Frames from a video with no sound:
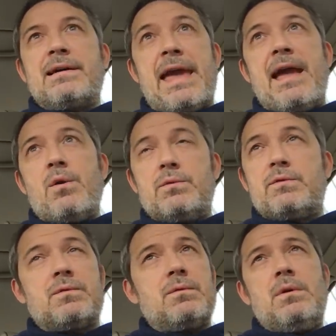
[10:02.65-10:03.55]

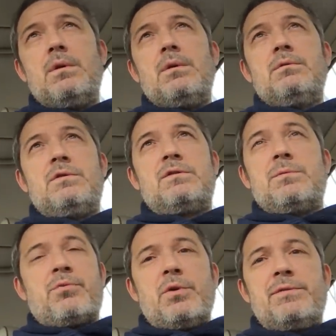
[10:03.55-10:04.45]
accounts just
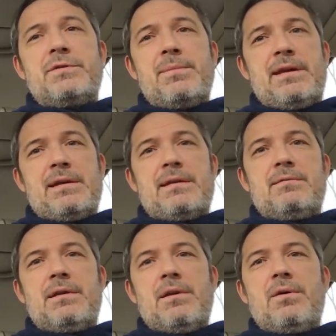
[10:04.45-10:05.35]
to prove to me that,
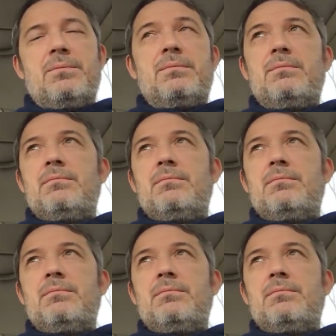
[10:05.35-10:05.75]
you know,